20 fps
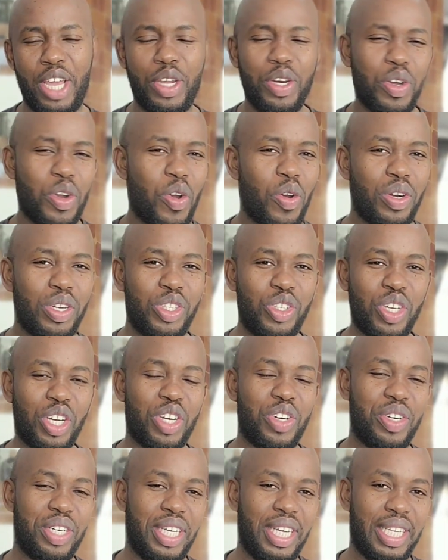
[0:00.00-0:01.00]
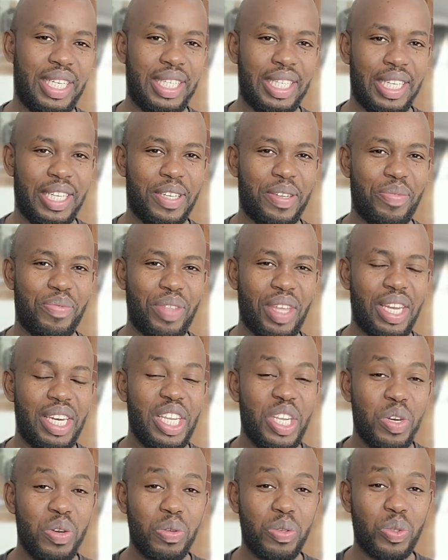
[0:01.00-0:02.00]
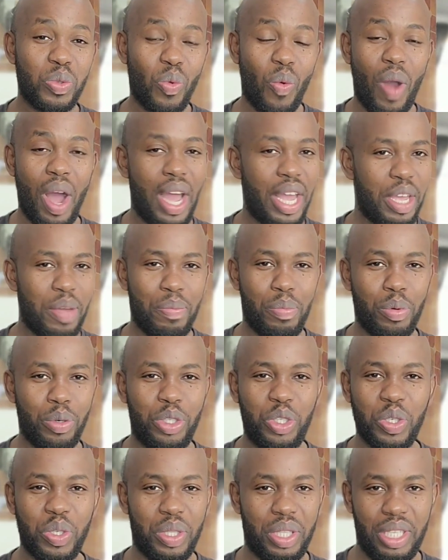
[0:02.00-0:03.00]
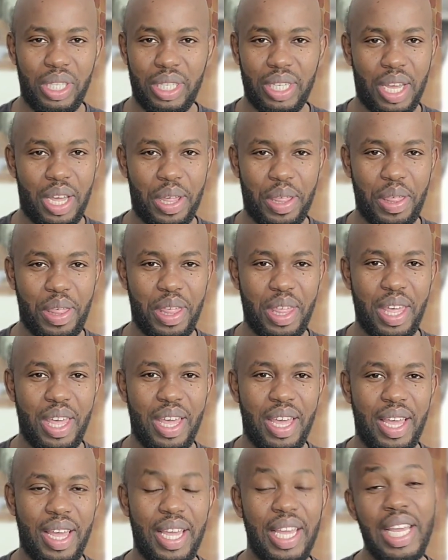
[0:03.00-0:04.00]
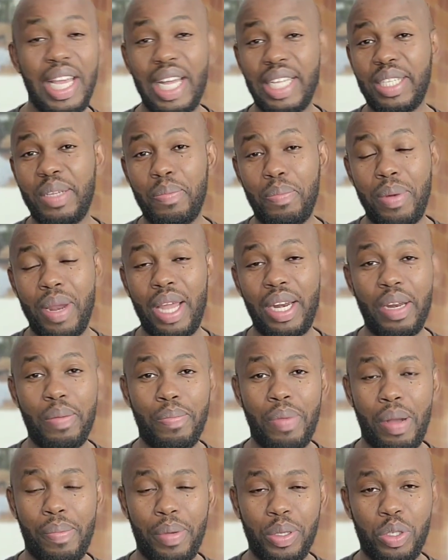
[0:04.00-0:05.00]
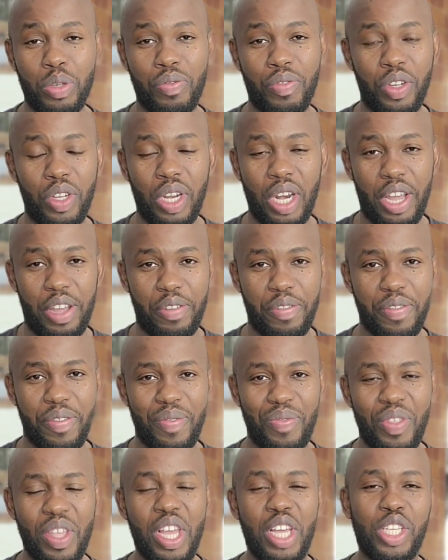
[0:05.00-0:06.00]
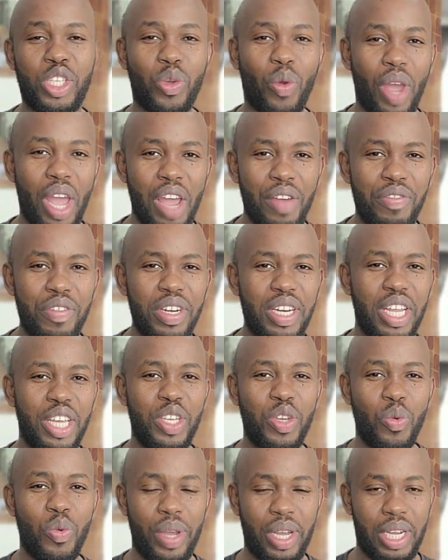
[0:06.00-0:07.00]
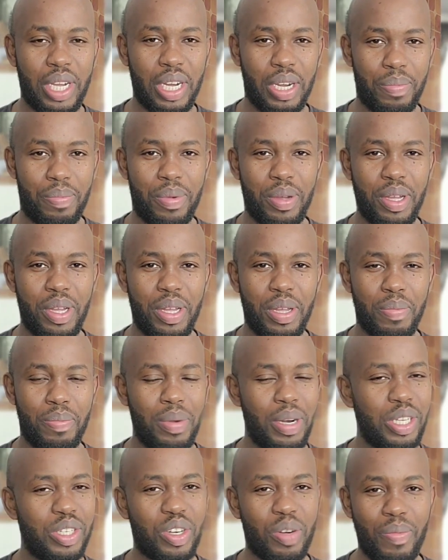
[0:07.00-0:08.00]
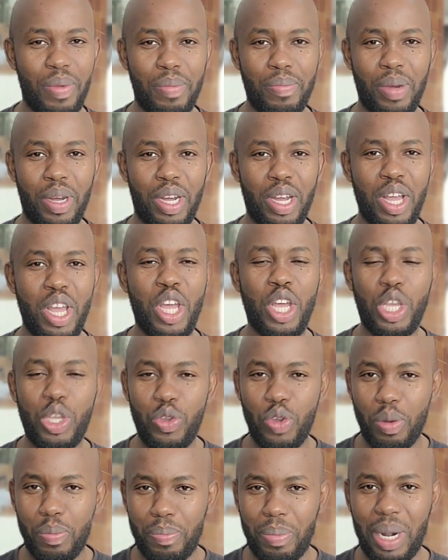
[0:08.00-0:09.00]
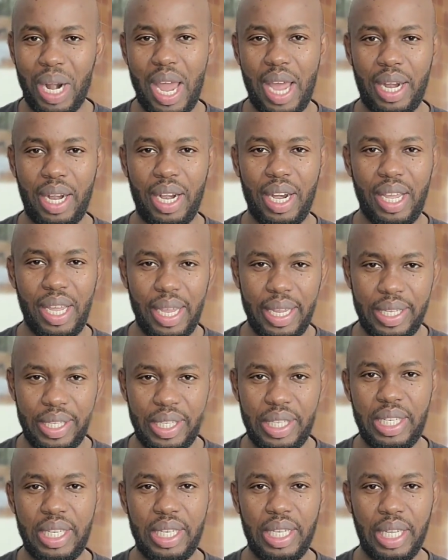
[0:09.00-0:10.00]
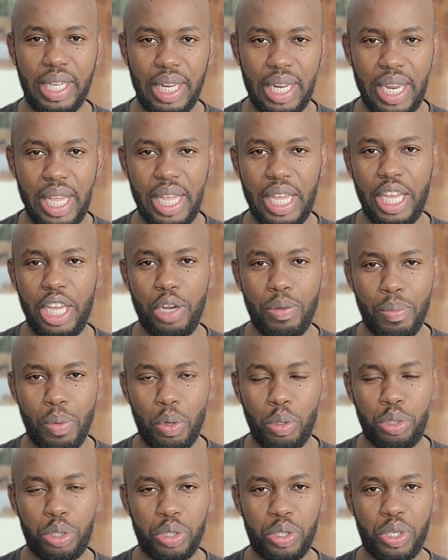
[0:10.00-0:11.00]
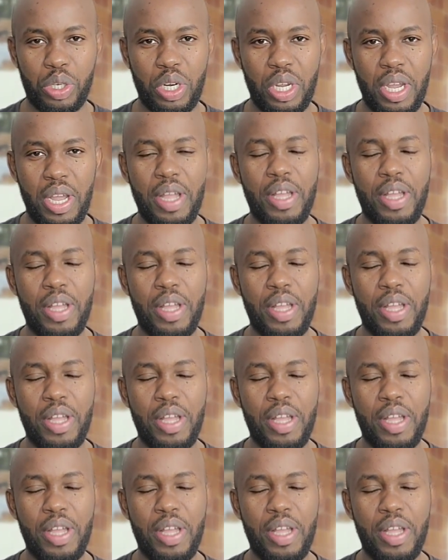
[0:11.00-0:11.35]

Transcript: You know, God is your creator, and He knows why He put you on this earth. He has a plan and purpose over your life. So every day you wake up, please remember, your plan is still in motion.